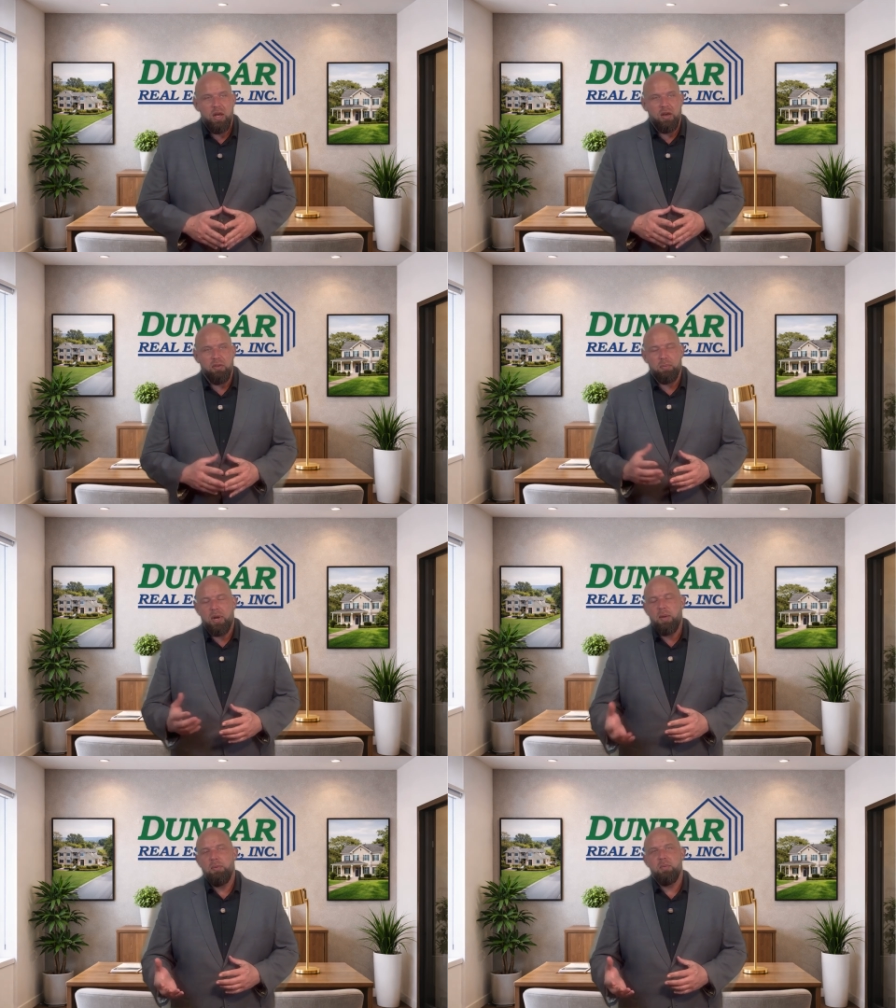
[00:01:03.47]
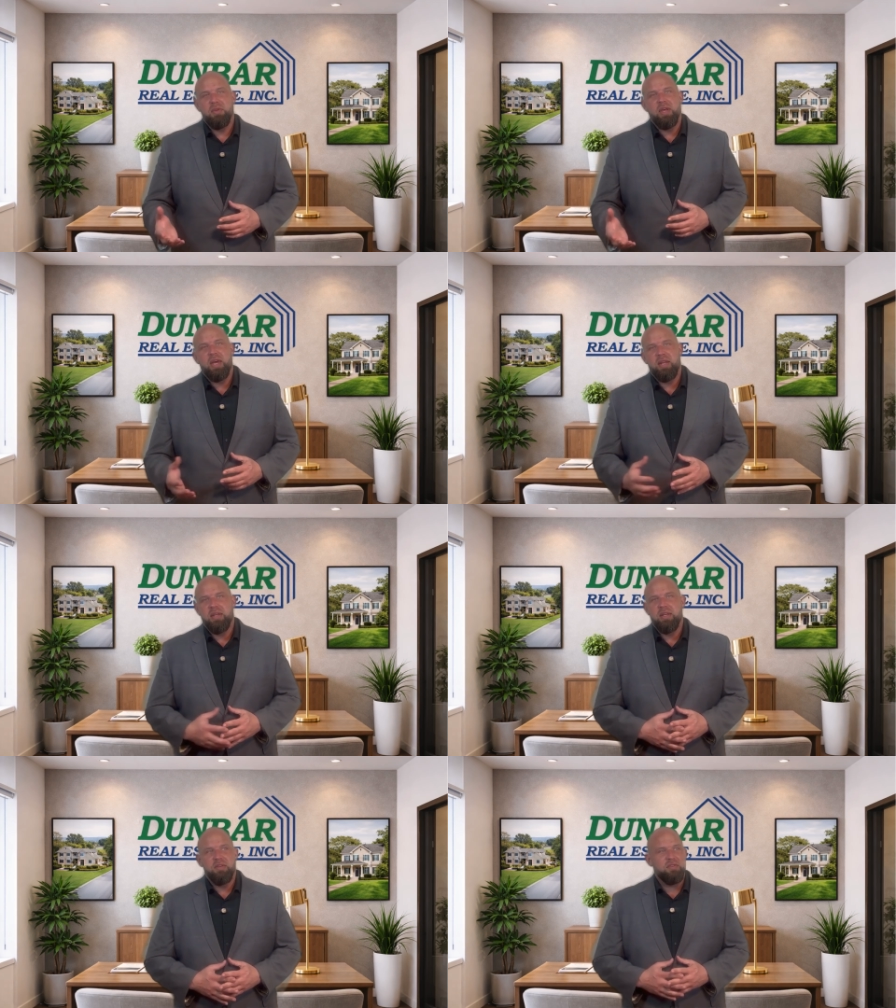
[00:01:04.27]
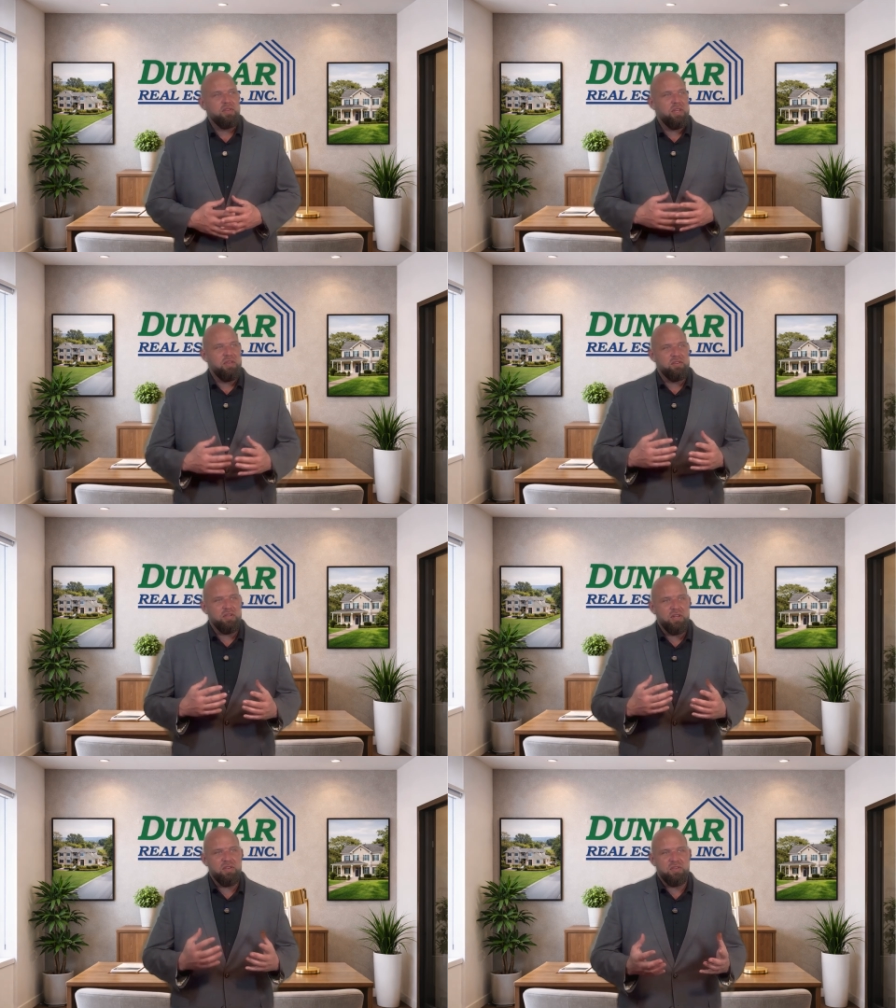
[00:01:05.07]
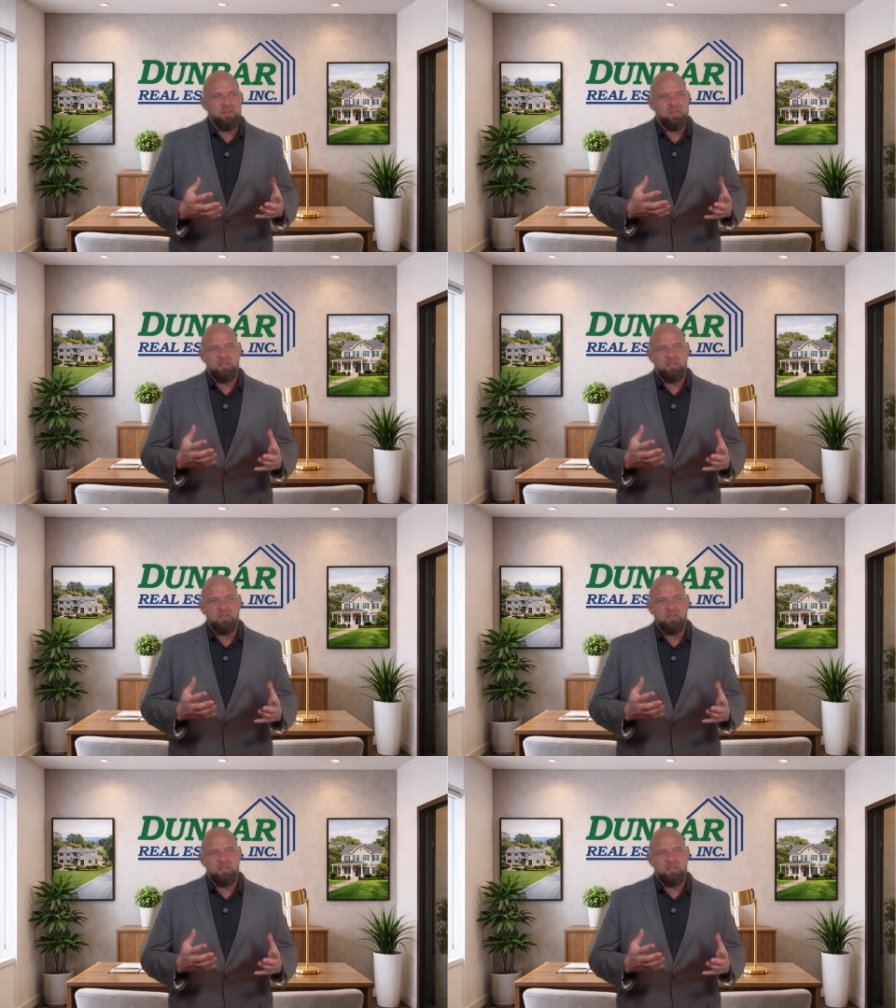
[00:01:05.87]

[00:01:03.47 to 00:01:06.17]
The problem with that is it doesn't